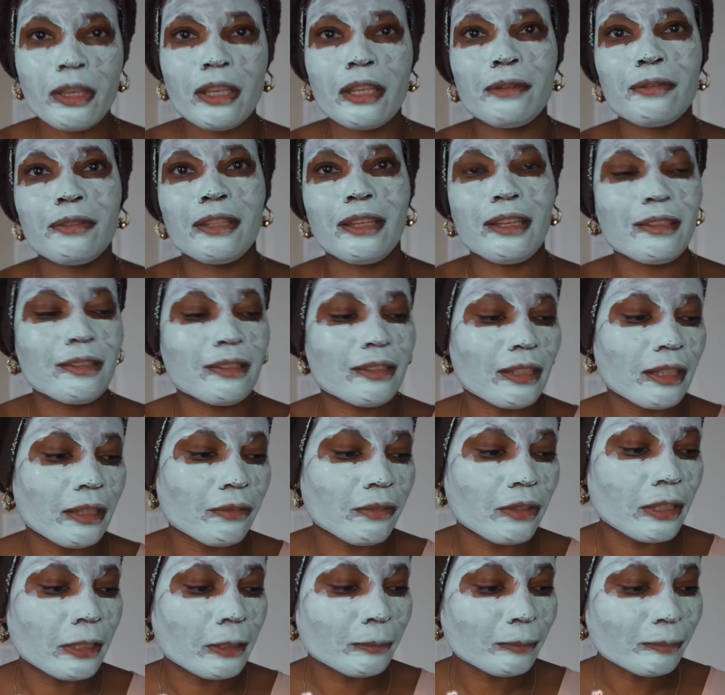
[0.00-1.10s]
week of
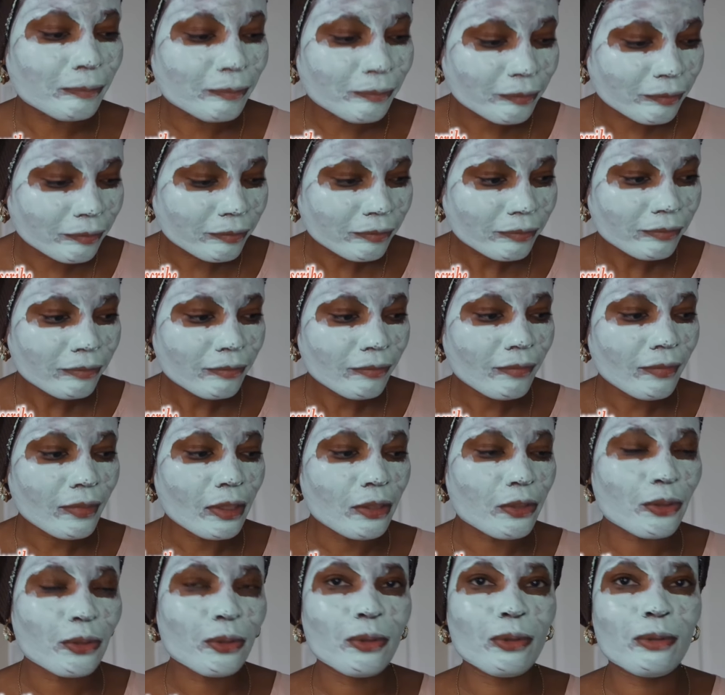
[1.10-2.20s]
Thanksgiving.
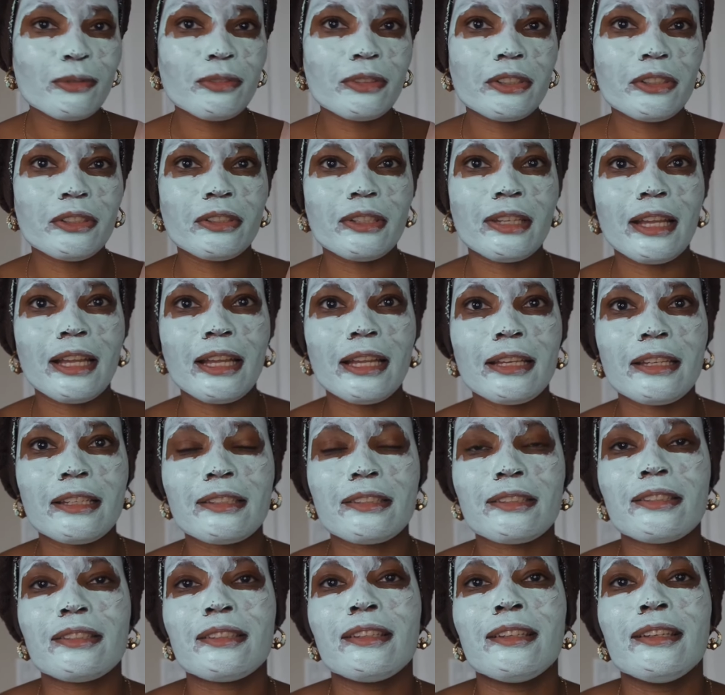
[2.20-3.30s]
So hopefully you
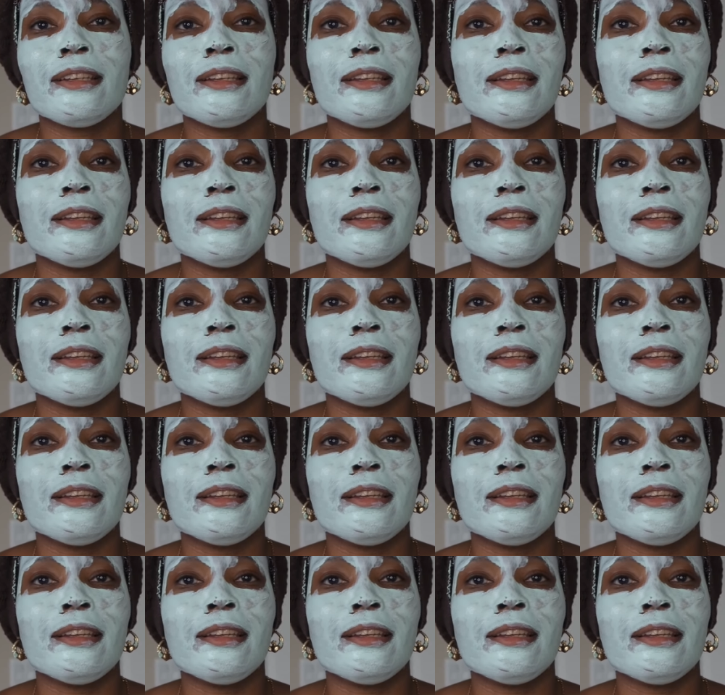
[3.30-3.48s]
guys